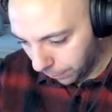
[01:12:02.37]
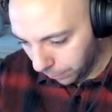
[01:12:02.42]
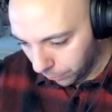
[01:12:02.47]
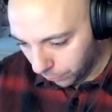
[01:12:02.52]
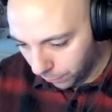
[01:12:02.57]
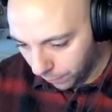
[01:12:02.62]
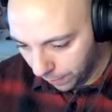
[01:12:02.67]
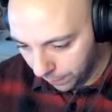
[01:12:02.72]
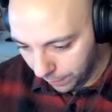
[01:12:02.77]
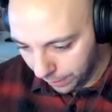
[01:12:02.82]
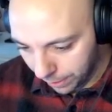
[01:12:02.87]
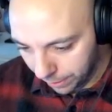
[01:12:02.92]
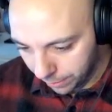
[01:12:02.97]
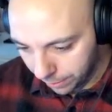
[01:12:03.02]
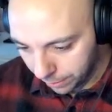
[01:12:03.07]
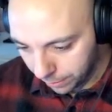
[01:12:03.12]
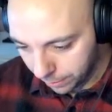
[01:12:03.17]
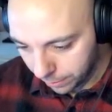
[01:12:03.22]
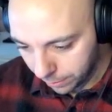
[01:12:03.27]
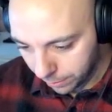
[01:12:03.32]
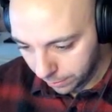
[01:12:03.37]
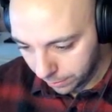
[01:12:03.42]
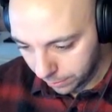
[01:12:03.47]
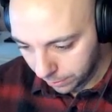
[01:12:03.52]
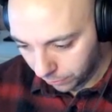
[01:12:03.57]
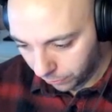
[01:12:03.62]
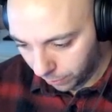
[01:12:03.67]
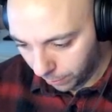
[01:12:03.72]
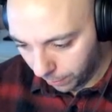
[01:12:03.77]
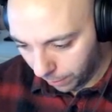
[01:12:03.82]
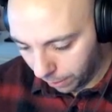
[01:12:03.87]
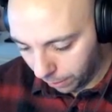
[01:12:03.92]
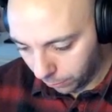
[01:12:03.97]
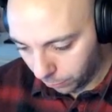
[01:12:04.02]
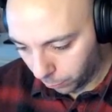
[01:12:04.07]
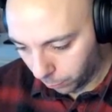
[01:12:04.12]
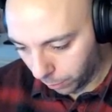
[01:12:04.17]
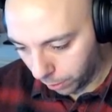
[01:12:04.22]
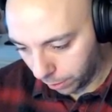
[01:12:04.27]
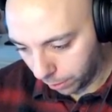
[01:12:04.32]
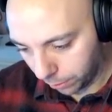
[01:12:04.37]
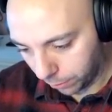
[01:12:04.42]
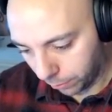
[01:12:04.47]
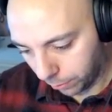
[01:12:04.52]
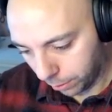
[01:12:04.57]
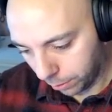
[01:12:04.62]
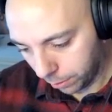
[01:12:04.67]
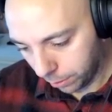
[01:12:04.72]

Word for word: was vivid. Let's see what else works.